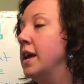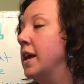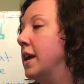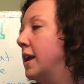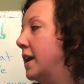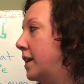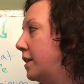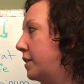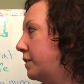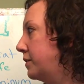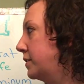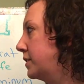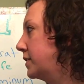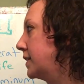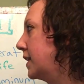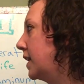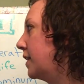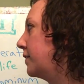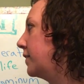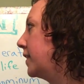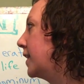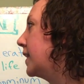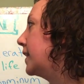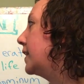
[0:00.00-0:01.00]
it'll
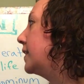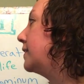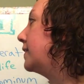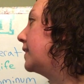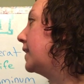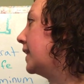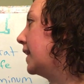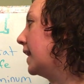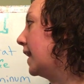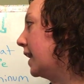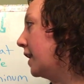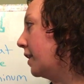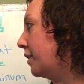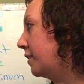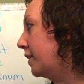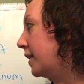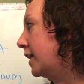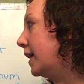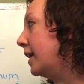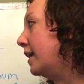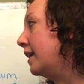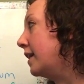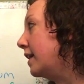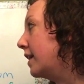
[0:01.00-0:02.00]
sound like the
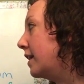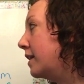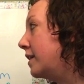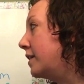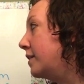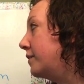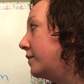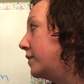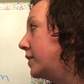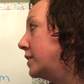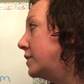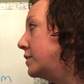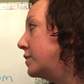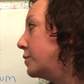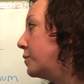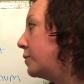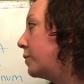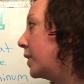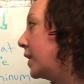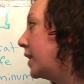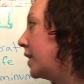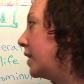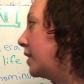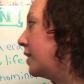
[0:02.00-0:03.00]
area of a
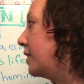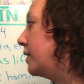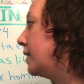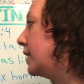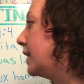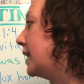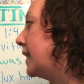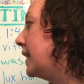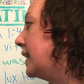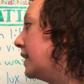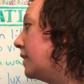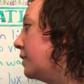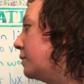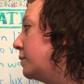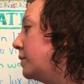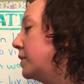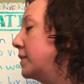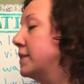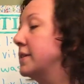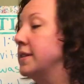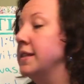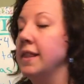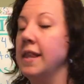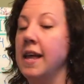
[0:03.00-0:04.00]
square
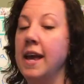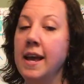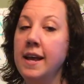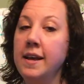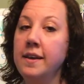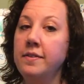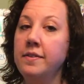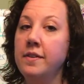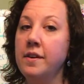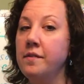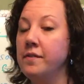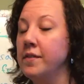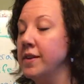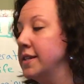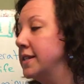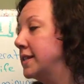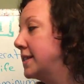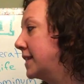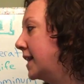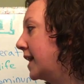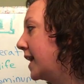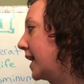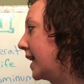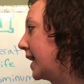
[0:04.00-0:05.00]
equals length of its
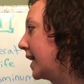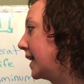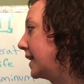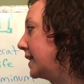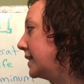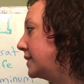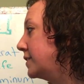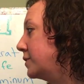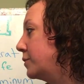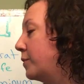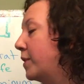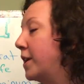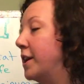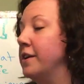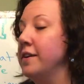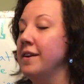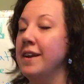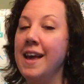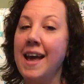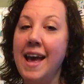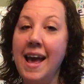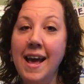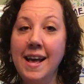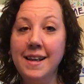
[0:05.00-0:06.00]
side squared,
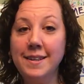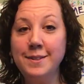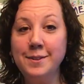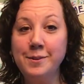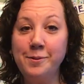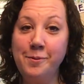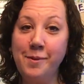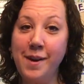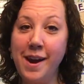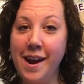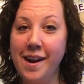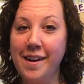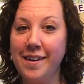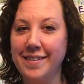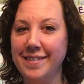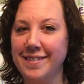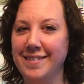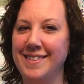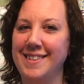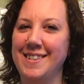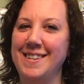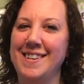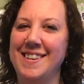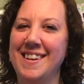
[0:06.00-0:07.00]
S squared.
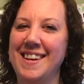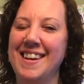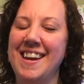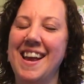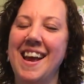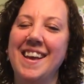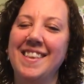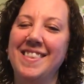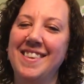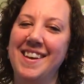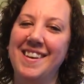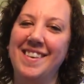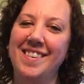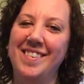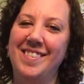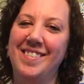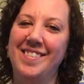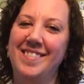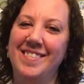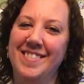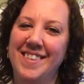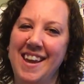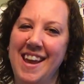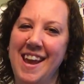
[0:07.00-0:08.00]
So you can add that
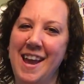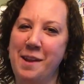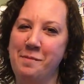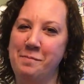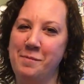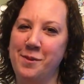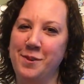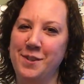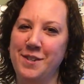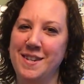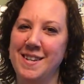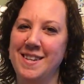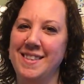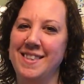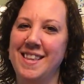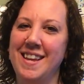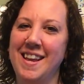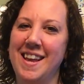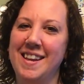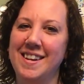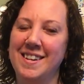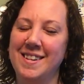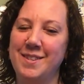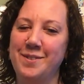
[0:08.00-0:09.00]
little hand motion at the
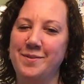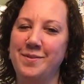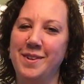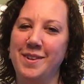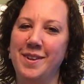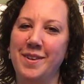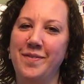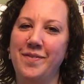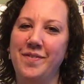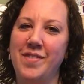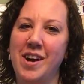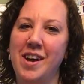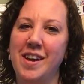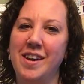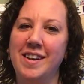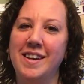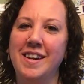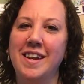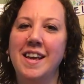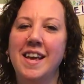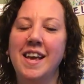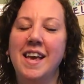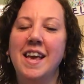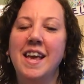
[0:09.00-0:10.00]
end. It's really fun
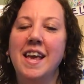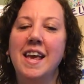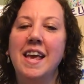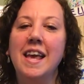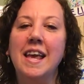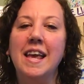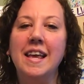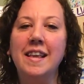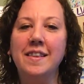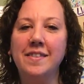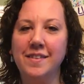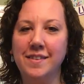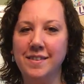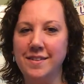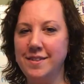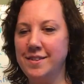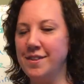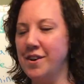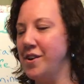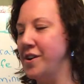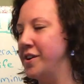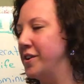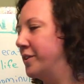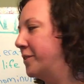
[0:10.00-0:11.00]
in the
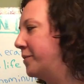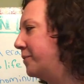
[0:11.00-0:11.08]
song.